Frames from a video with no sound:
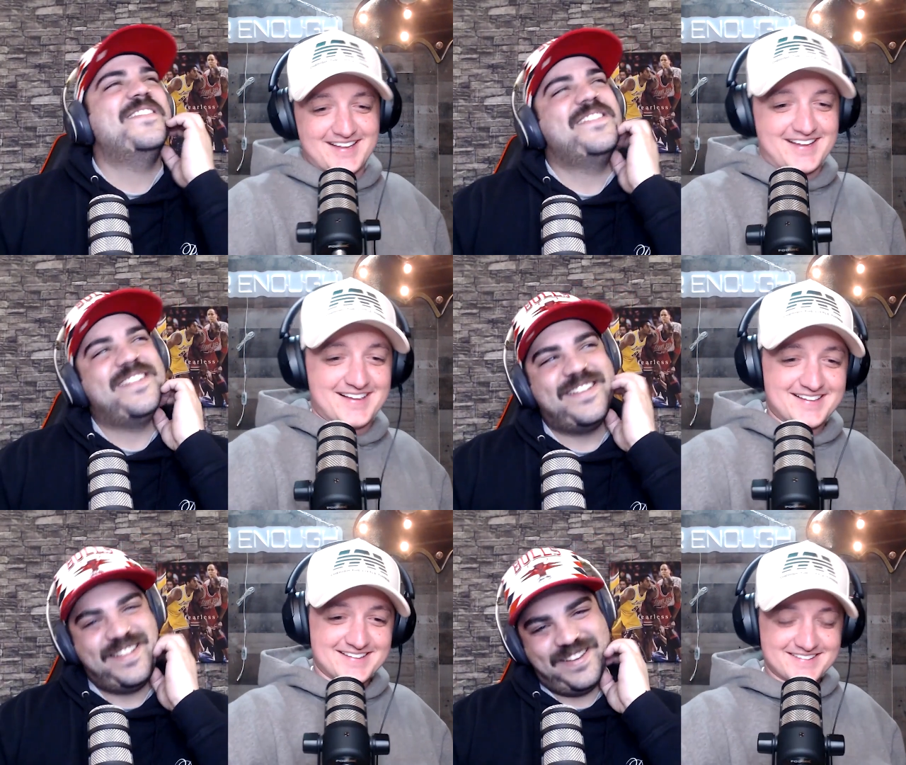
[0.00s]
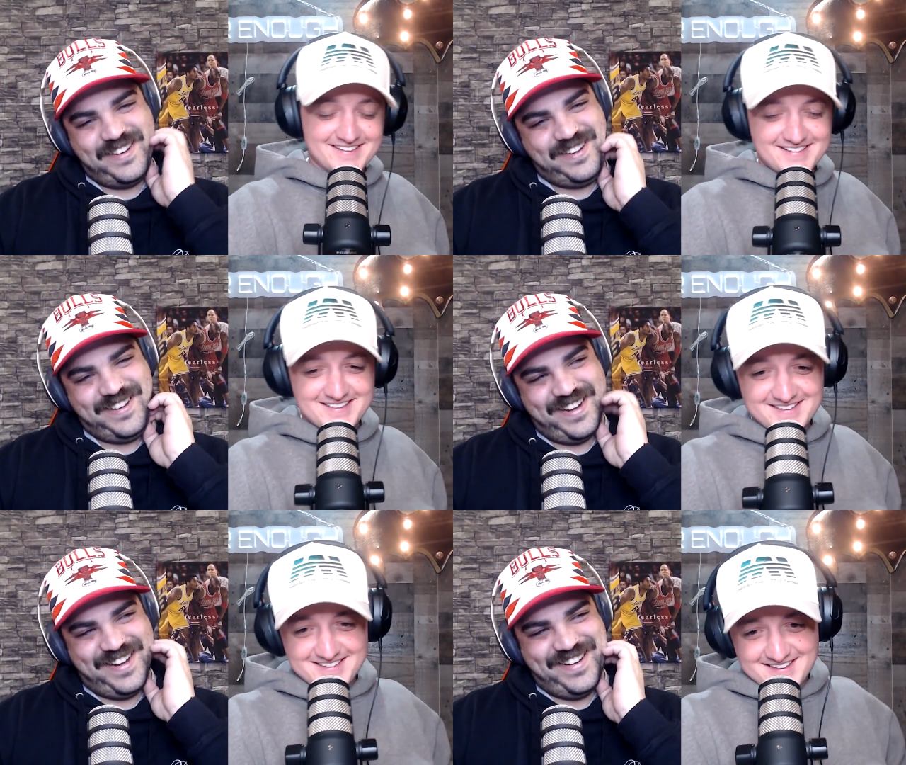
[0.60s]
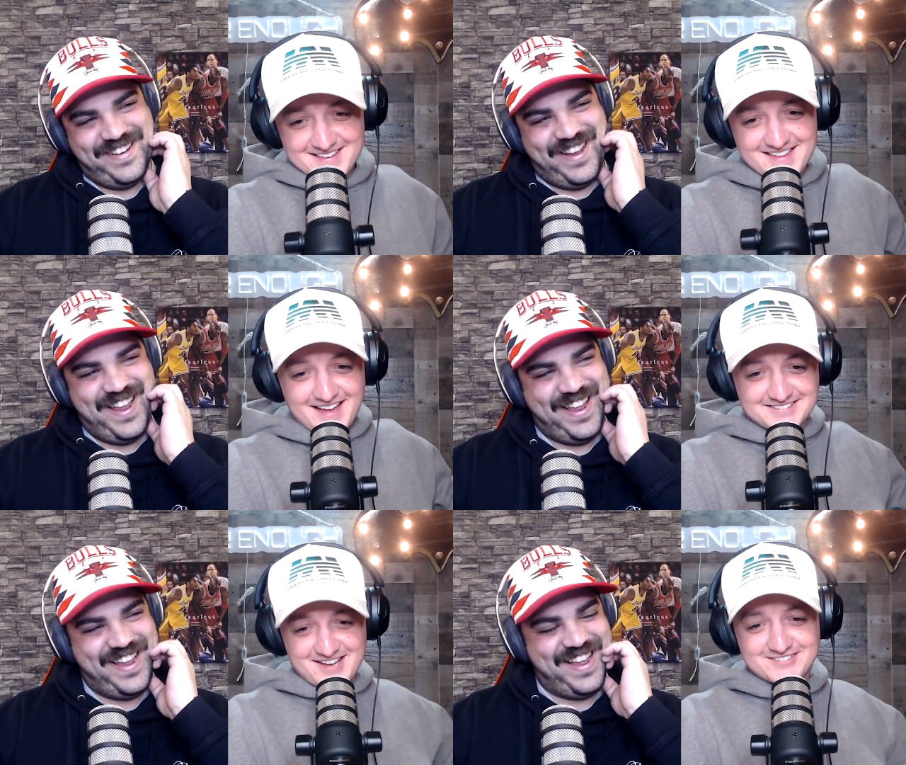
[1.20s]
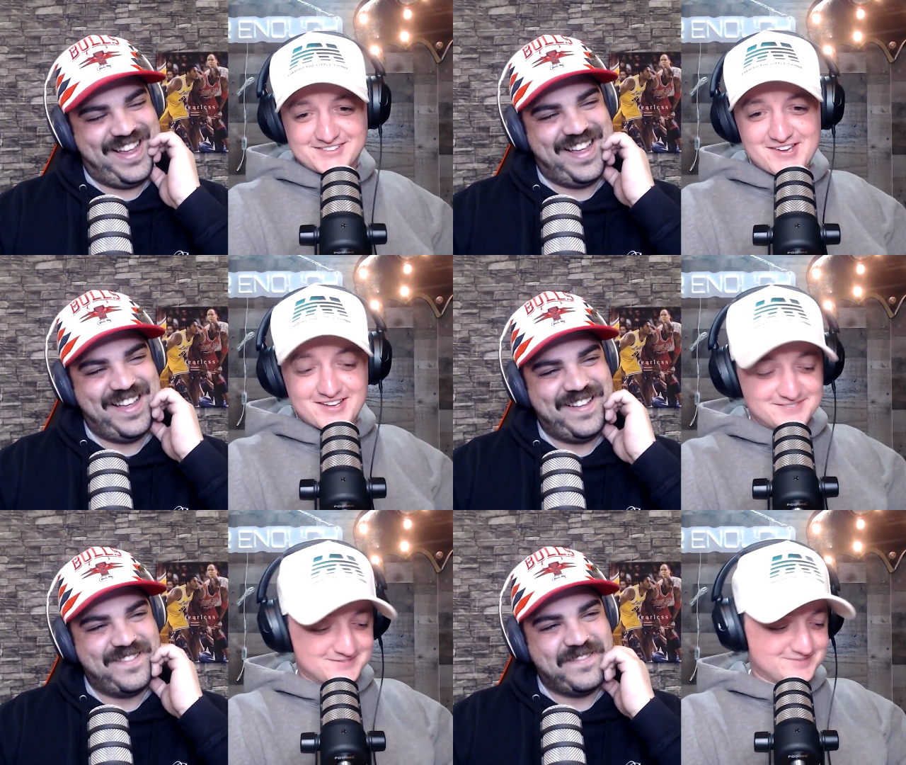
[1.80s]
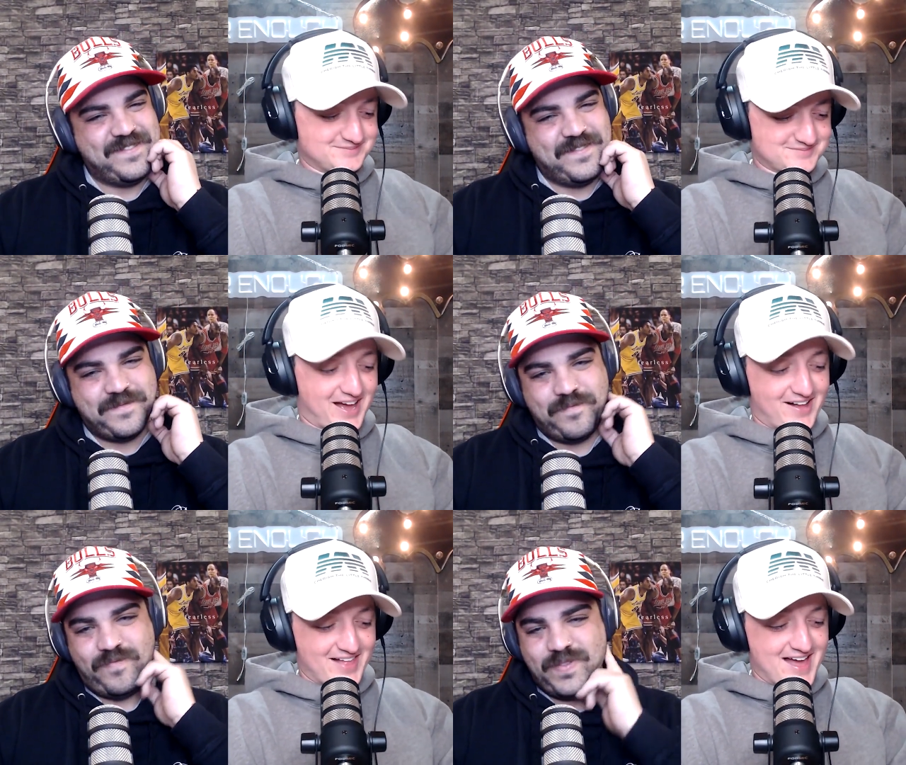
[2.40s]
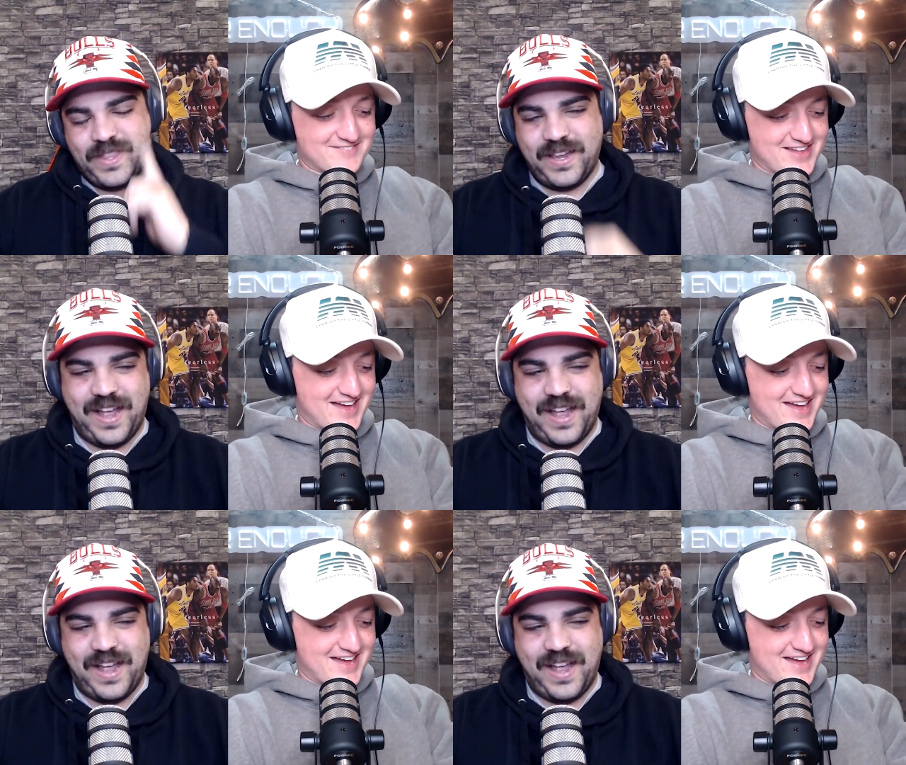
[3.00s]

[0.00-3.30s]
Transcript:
Speaker 1: jour. That sounds good. I'll have that.